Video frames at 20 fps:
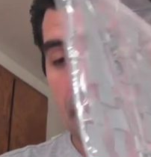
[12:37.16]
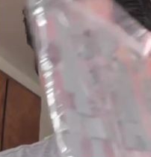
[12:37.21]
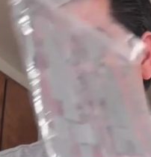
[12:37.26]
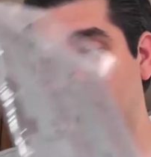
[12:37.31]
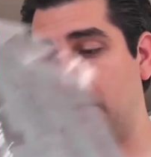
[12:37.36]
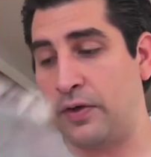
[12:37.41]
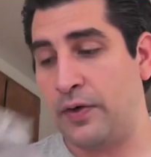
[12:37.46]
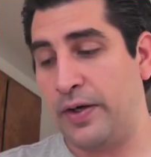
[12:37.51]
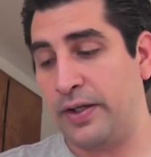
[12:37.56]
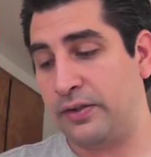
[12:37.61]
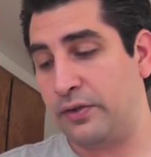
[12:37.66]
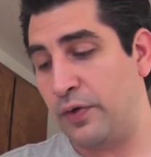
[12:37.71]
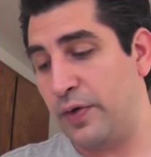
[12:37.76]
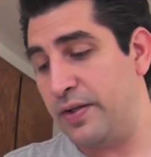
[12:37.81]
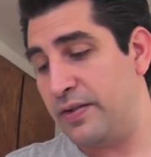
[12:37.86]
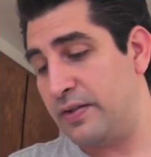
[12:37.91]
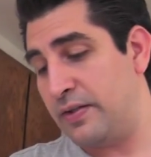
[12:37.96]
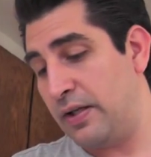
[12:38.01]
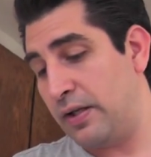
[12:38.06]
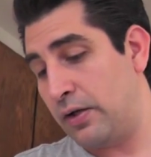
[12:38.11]
as
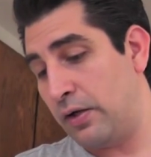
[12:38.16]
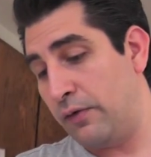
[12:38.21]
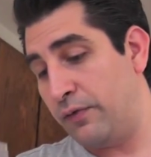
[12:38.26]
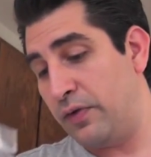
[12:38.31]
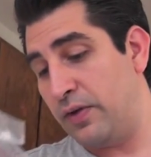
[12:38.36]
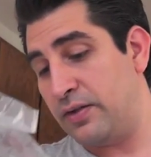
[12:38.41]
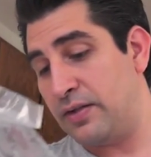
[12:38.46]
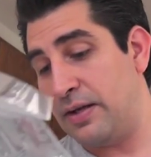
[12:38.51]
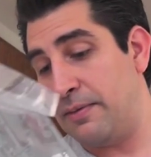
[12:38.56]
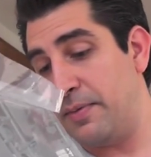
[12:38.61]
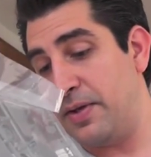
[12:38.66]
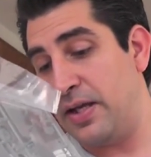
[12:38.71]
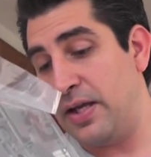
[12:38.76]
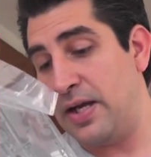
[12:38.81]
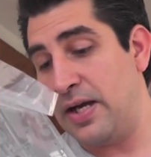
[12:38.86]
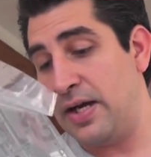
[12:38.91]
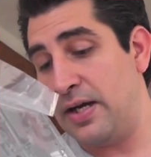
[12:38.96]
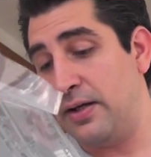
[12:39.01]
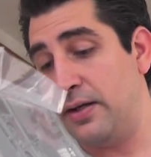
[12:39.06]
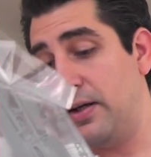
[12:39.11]
characteristic of the
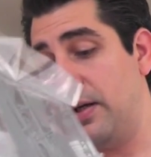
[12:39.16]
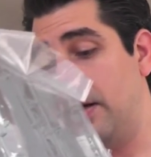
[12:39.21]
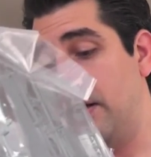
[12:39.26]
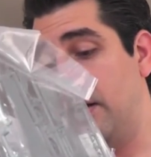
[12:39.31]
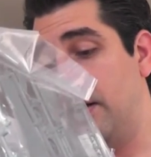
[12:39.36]
Tamiya